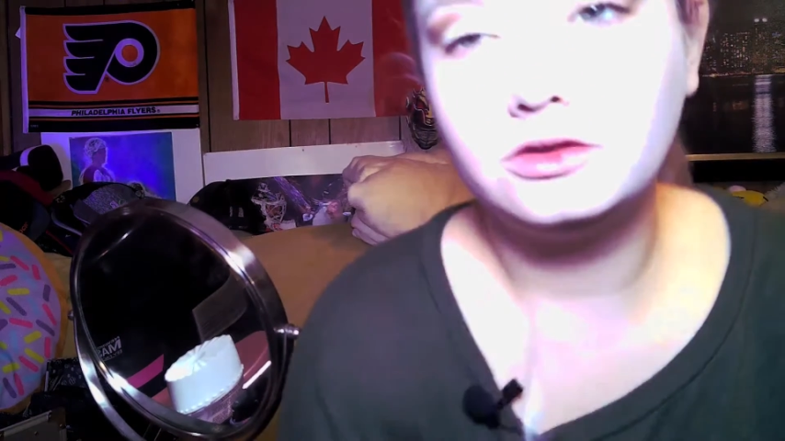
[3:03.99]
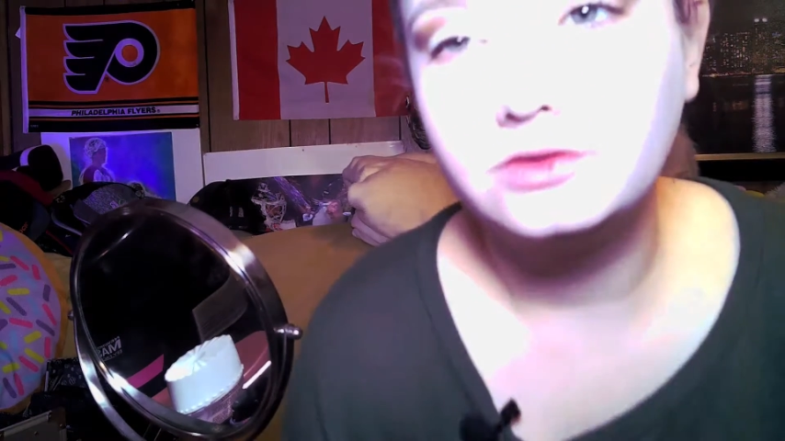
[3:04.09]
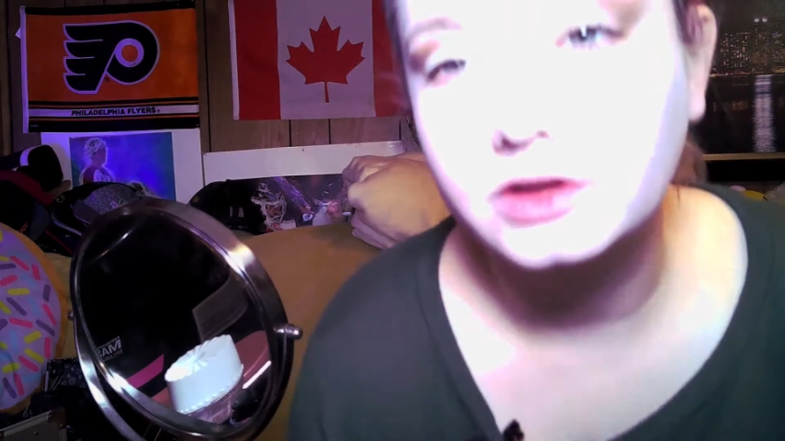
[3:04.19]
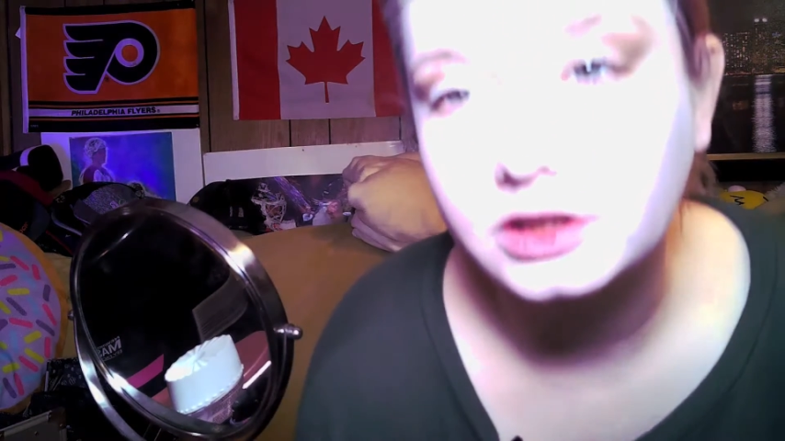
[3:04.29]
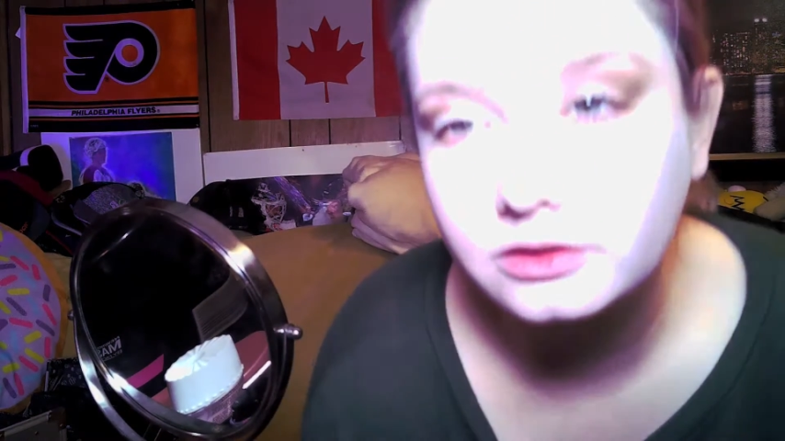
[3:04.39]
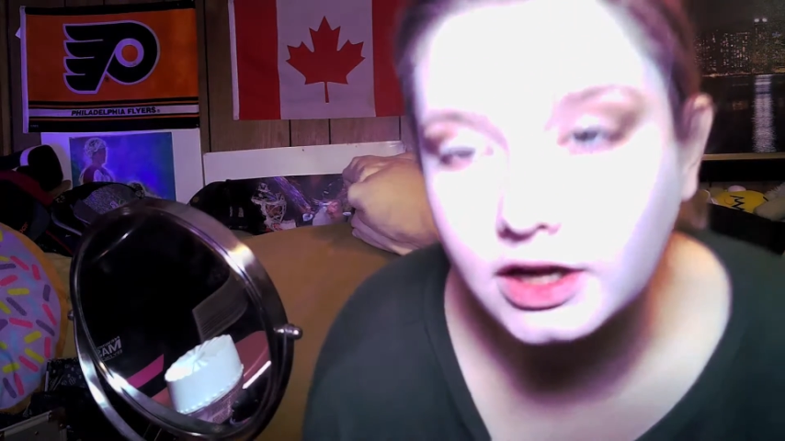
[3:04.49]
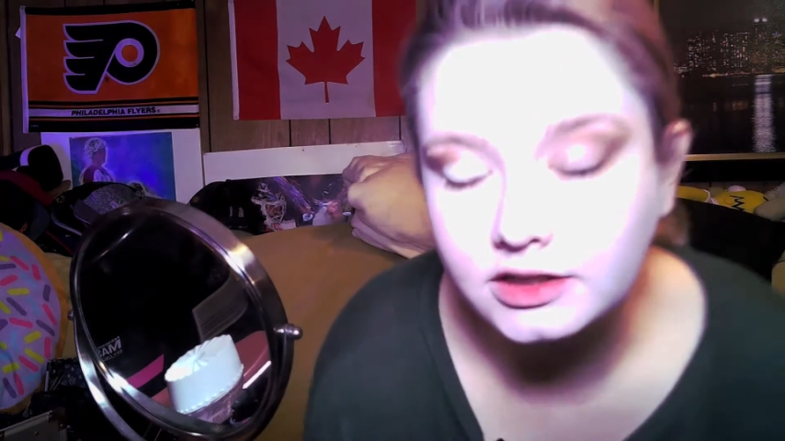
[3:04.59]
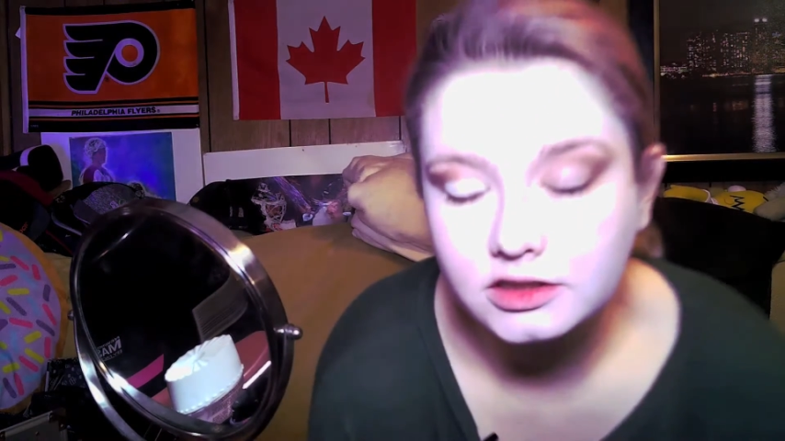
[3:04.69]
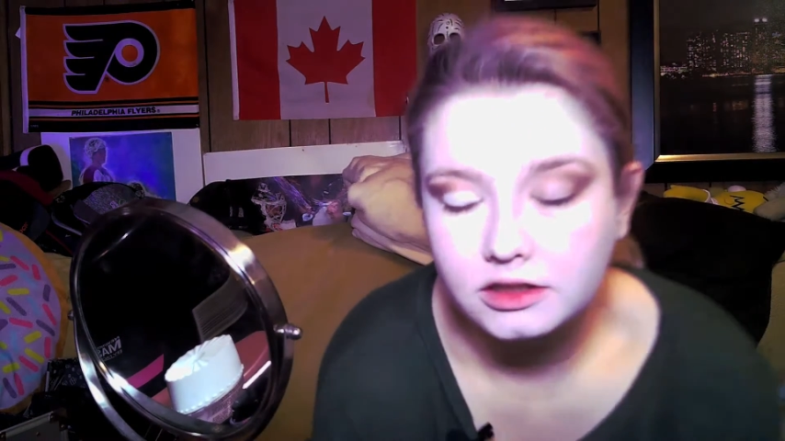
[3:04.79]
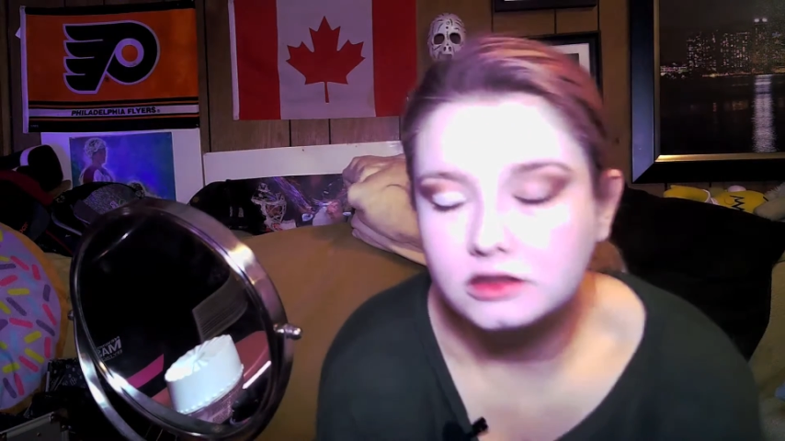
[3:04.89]
Hopefully you
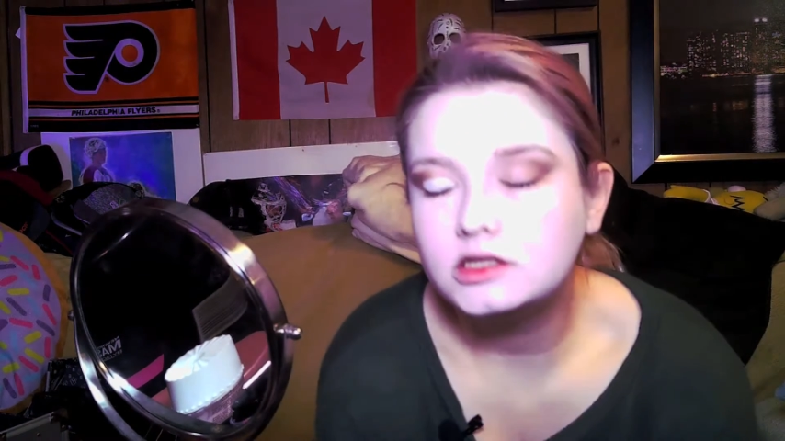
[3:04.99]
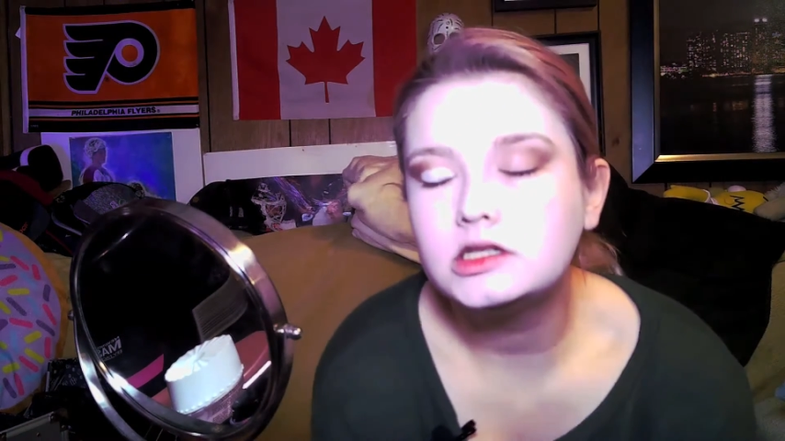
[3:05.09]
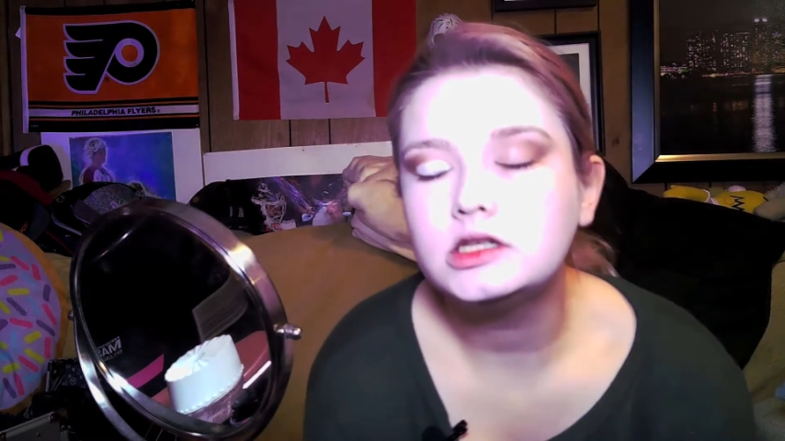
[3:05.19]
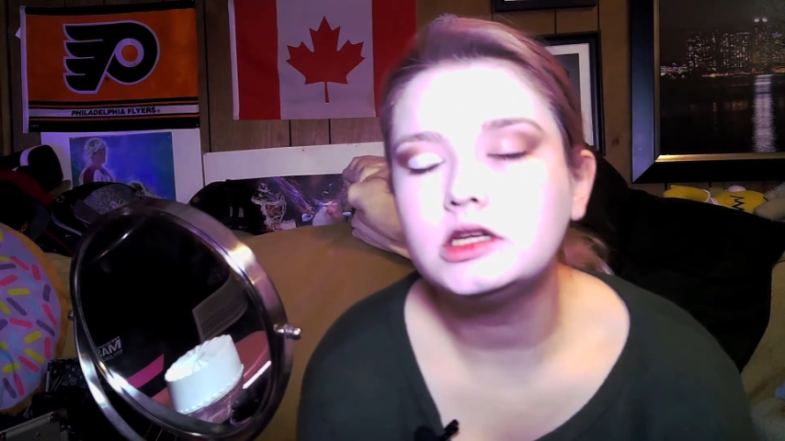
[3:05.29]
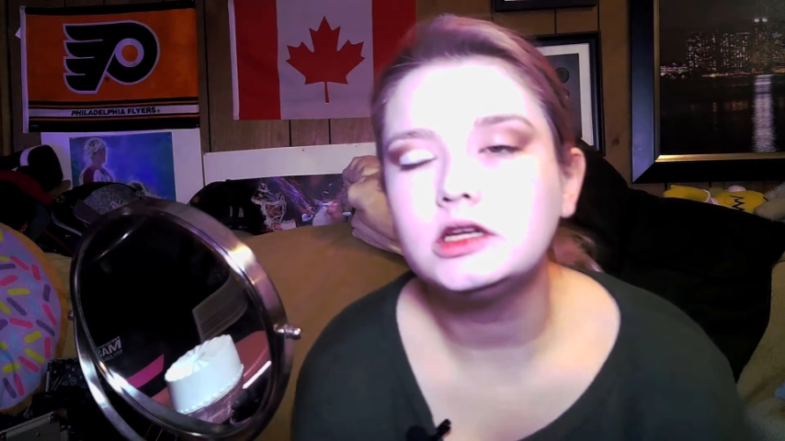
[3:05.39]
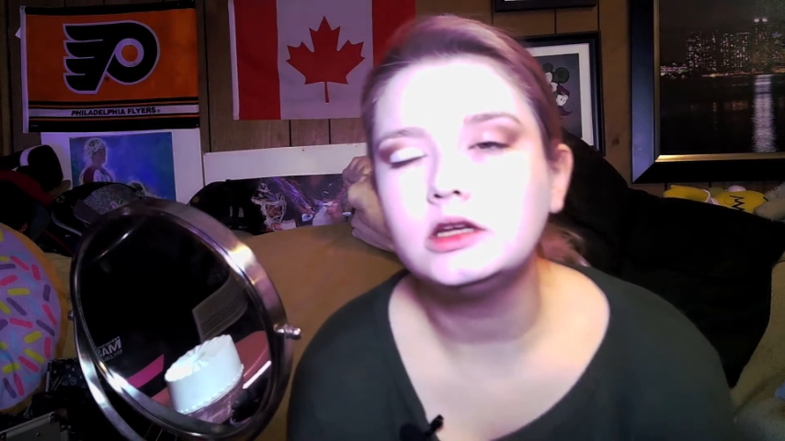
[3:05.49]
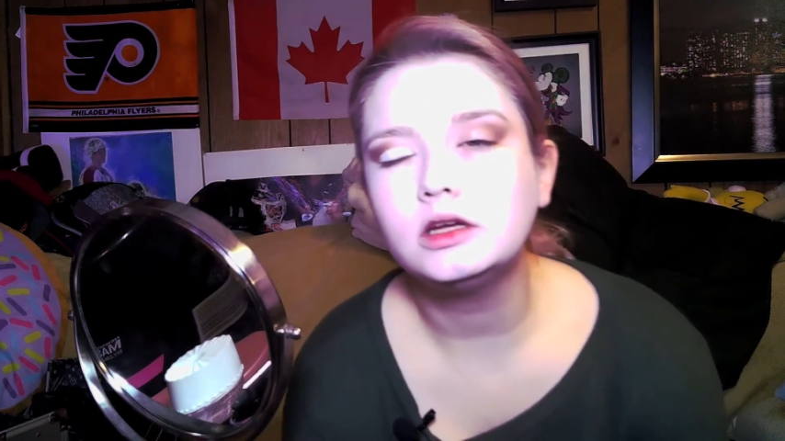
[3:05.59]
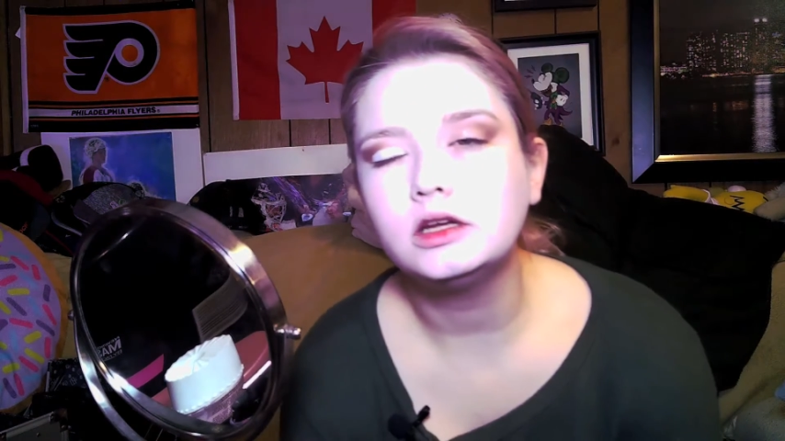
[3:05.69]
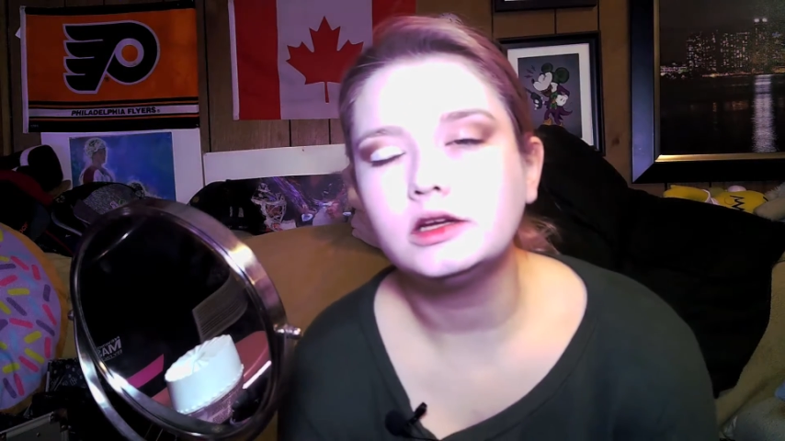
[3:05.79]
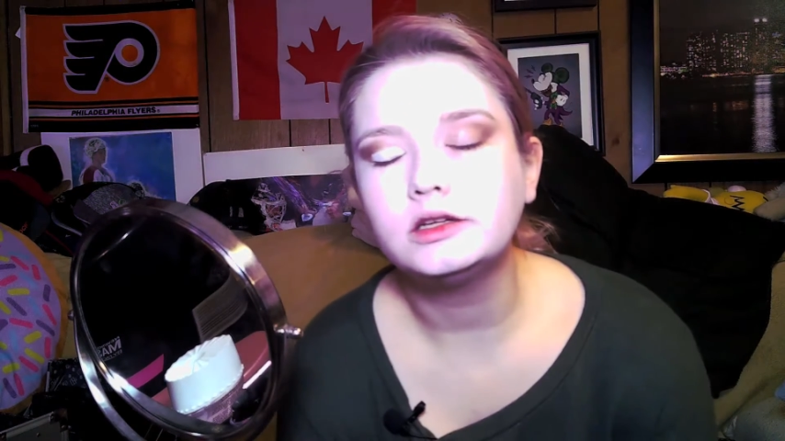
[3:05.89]
guys can see
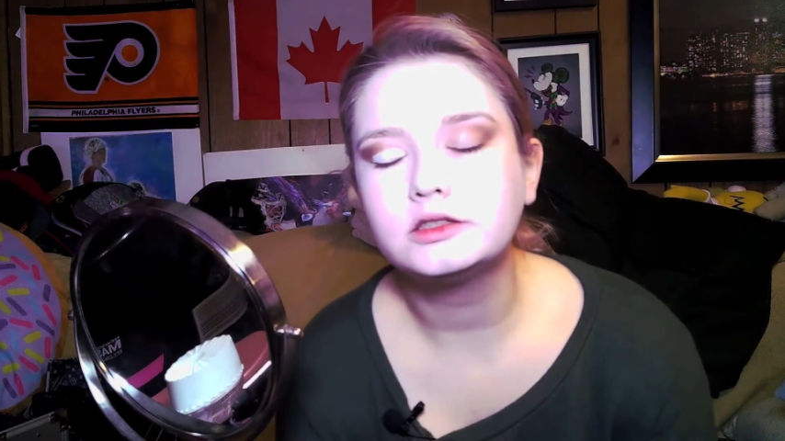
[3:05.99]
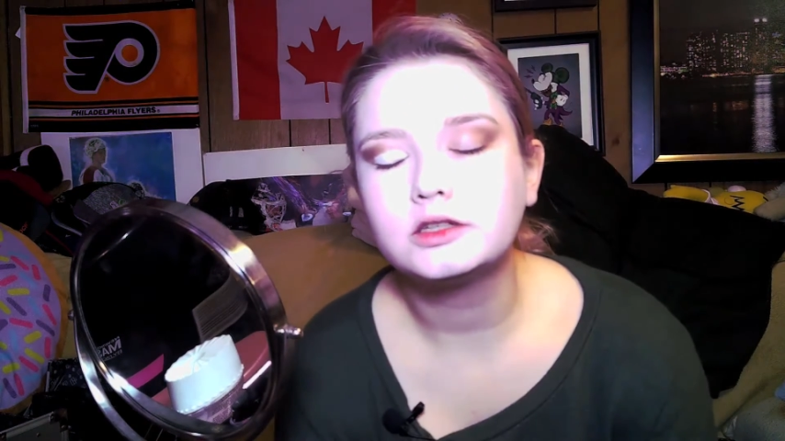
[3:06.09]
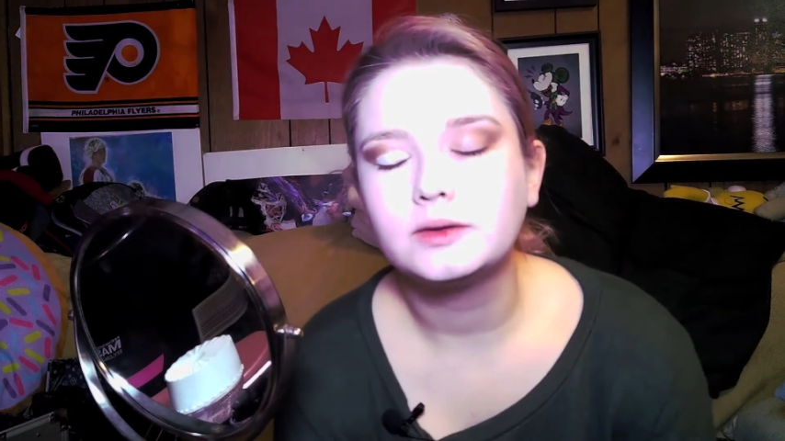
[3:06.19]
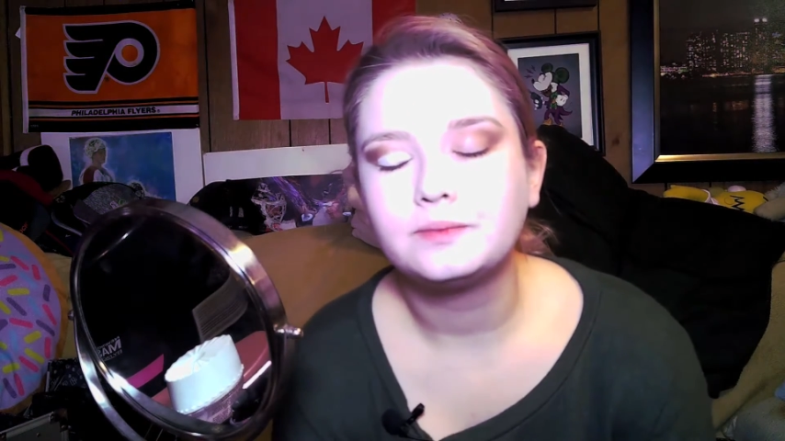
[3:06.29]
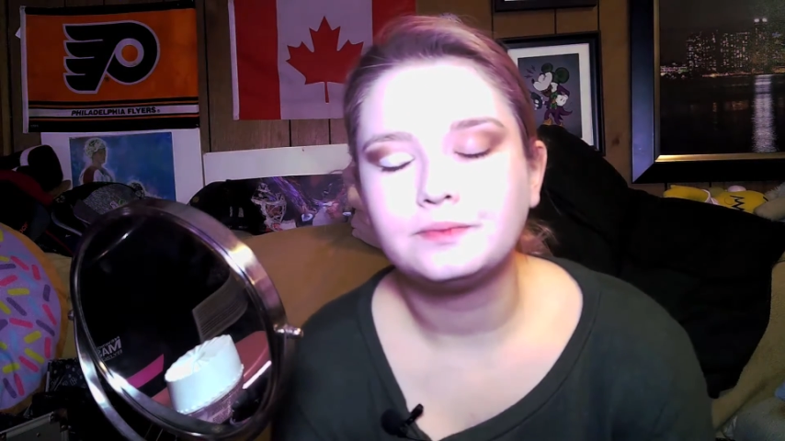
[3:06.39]
it.